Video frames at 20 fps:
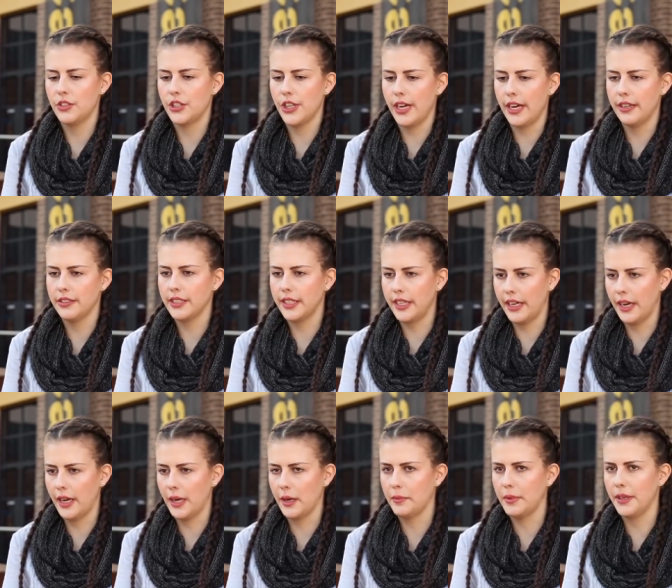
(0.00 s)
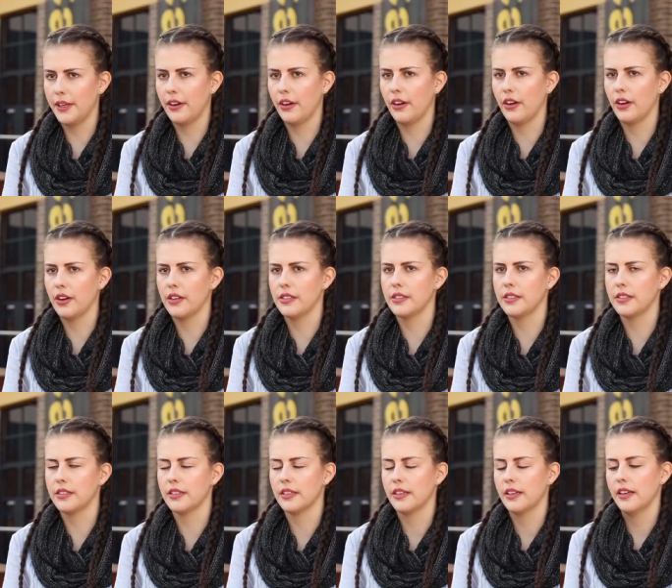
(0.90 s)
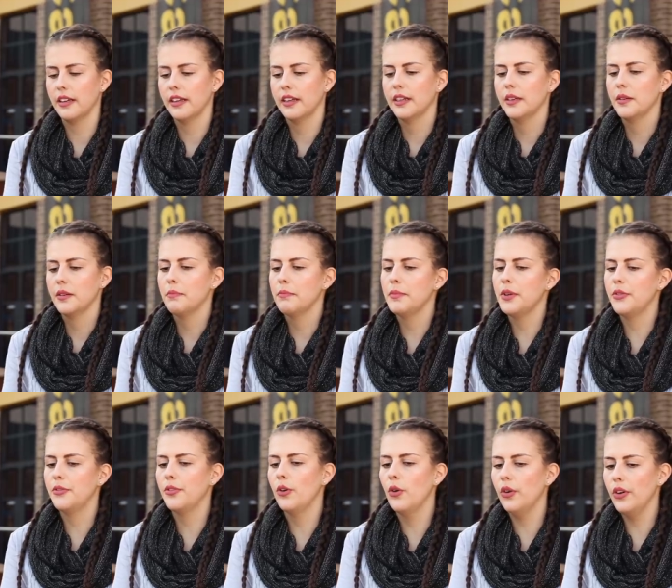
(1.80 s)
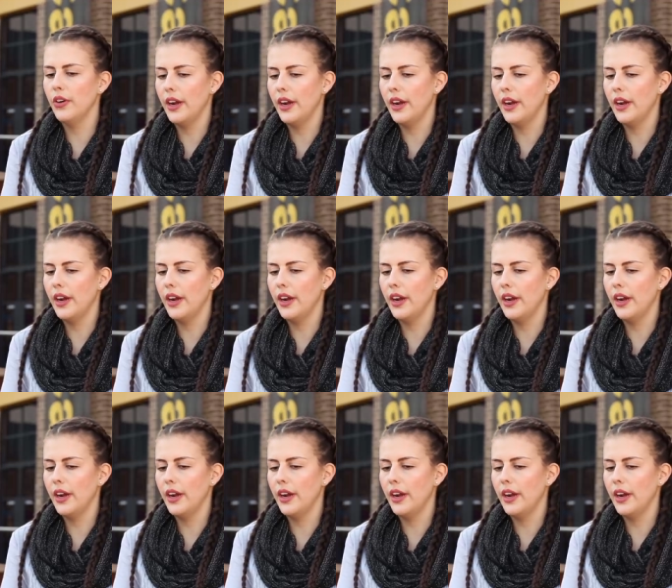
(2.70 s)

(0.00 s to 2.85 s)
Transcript: childcare because before